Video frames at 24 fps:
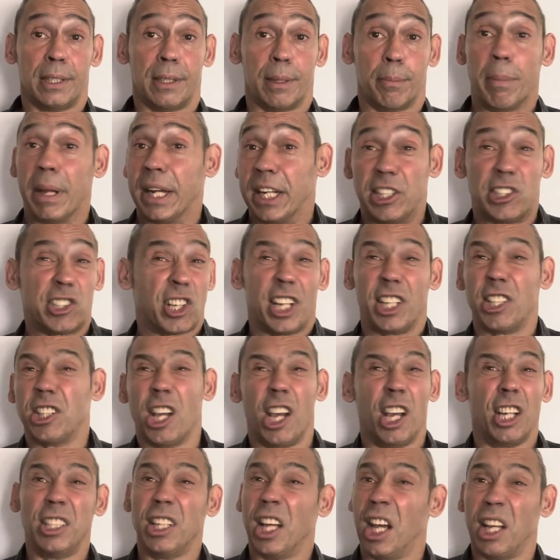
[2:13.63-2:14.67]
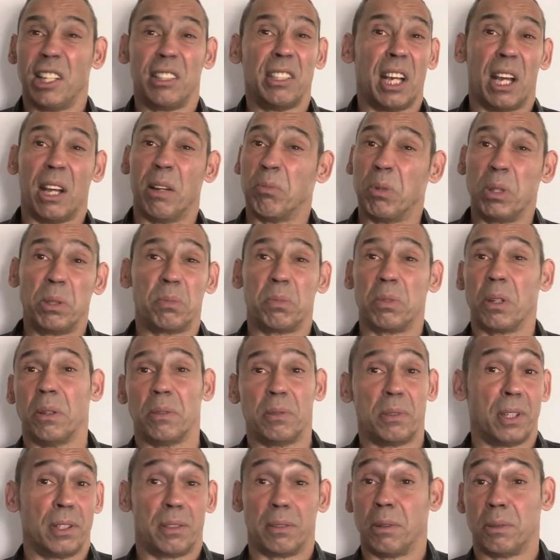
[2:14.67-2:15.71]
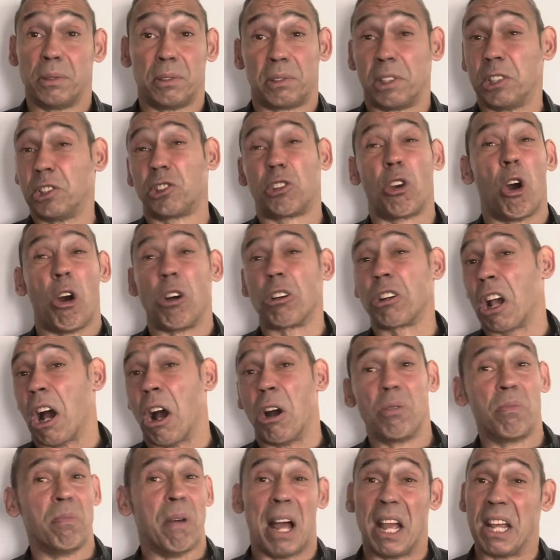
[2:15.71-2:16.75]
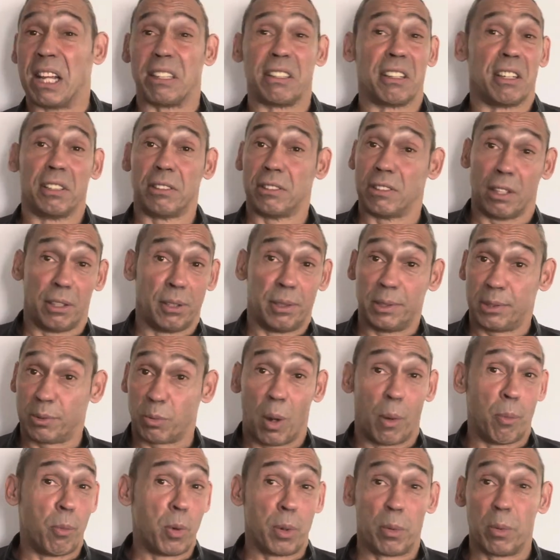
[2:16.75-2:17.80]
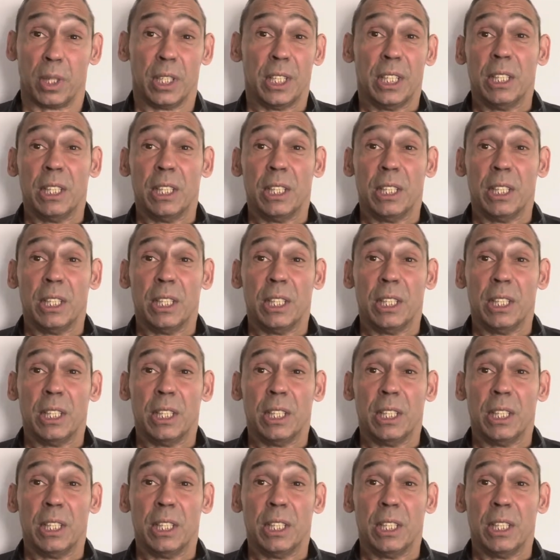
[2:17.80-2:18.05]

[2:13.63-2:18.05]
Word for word: Many saying, yeah, yeah, yeah, he's got to go, mate. He's one